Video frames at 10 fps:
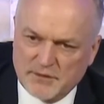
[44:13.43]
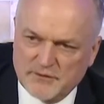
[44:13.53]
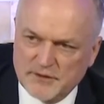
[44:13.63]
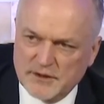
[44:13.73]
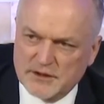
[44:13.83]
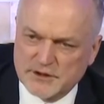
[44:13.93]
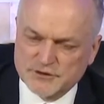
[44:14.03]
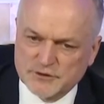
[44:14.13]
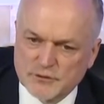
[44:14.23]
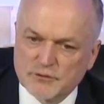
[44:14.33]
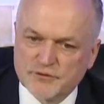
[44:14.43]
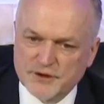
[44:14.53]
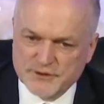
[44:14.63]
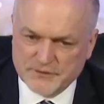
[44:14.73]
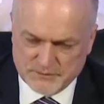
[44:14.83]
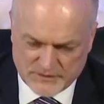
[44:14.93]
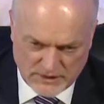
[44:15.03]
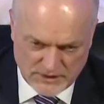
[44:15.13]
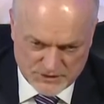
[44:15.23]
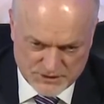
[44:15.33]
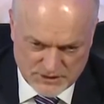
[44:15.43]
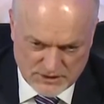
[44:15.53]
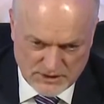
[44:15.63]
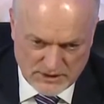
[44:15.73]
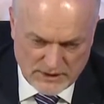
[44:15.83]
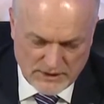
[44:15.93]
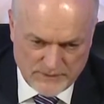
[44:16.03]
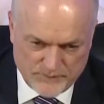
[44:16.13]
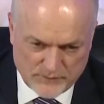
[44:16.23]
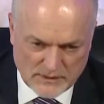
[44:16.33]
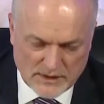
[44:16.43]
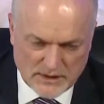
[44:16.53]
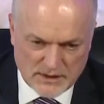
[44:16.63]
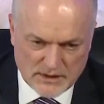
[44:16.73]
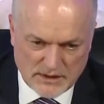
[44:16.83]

that the market might like to acquire, again here,